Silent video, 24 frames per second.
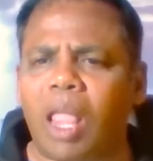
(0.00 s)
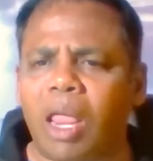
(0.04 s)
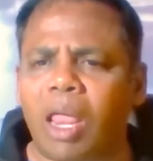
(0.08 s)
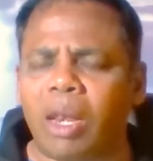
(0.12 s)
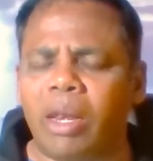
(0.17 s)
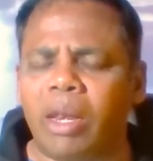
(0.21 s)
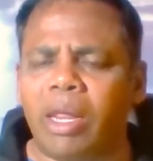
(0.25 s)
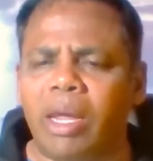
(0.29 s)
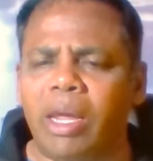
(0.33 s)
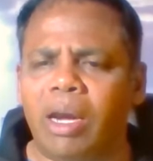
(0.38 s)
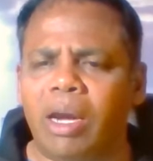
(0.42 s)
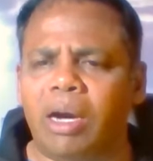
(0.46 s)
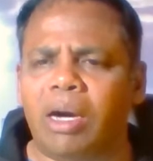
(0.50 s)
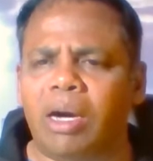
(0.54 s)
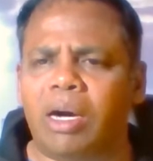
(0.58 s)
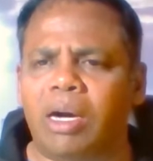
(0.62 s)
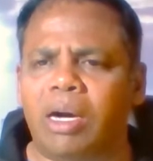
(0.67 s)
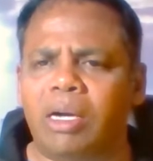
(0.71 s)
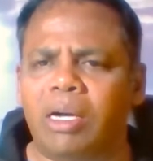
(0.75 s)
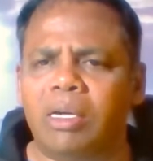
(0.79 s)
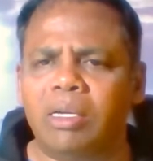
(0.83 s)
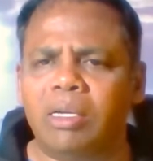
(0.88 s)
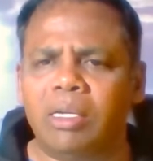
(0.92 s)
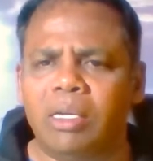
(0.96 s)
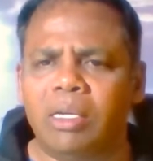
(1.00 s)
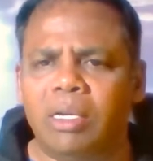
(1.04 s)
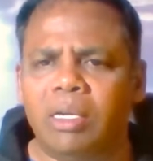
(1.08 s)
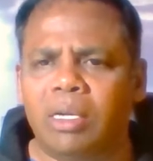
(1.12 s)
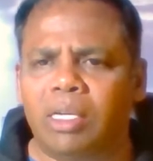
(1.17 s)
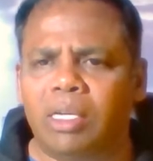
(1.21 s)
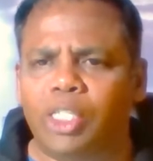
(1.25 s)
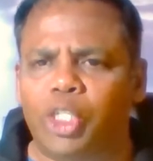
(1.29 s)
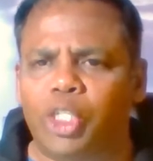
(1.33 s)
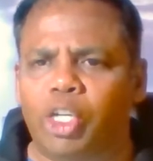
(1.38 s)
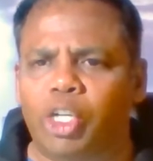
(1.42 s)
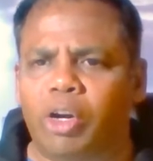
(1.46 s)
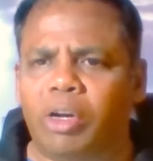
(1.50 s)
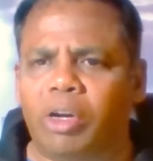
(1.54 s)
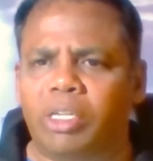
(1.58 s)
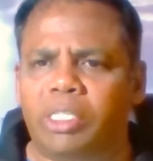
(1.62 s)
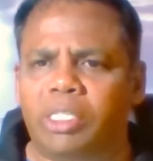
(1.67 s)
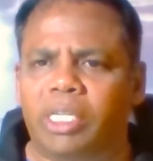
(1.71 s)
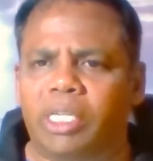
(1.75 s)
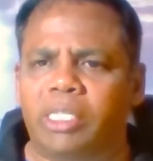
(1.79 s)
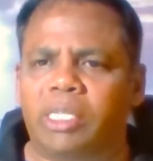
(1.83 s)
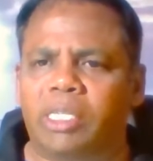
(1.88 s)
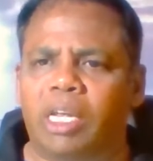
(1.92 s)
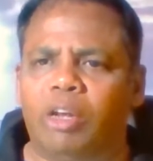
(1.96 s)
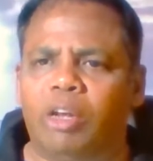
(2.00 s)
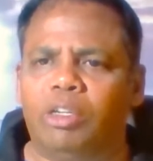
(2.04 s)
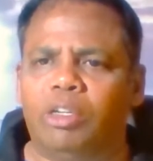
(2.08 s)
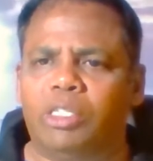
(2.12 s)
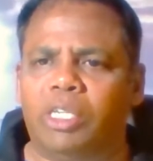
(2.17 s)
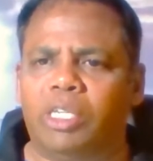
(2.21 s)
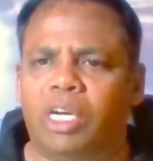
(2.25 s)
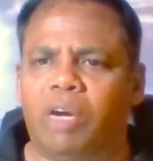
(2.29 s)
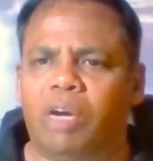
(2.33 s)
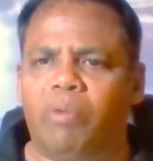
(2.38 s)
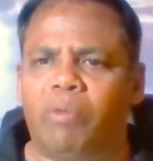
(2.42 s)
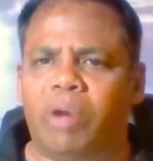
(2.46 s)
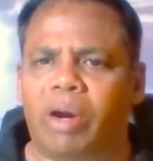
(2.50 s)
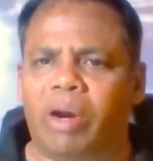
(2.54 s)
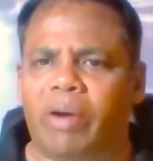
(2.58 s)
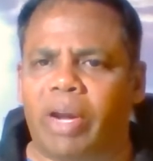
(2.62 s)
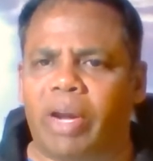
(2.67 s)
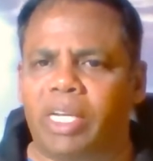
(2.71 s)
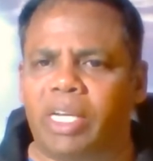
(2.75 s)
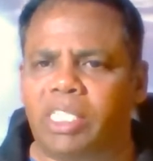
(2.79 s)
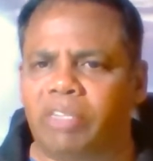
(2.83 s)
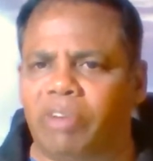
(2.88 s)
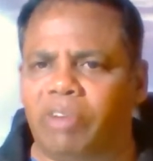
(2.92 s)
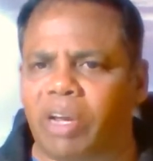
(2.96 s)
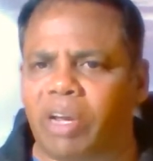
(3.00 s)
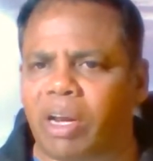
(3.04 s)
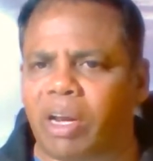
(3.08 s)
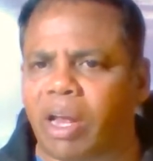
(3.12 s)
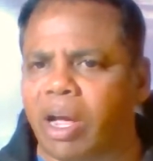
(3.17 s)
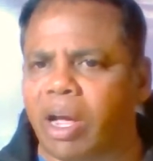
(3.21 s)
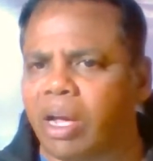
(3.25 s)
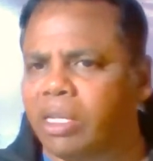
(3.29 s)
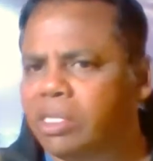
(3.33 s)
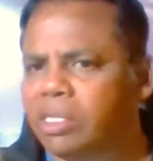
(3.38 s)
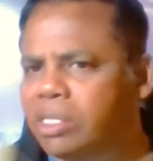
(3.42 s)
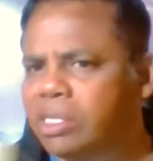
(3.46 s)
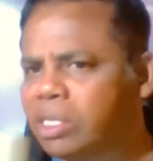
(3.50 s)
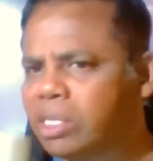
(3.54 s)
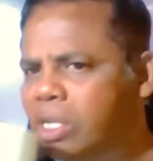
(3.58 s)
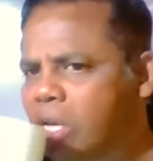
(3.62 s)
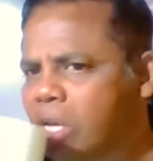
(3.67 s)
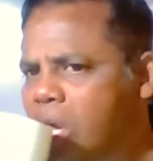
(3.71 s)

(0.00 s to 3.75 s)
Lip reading: Neha Journal says, hello, sir. We are AGV clients.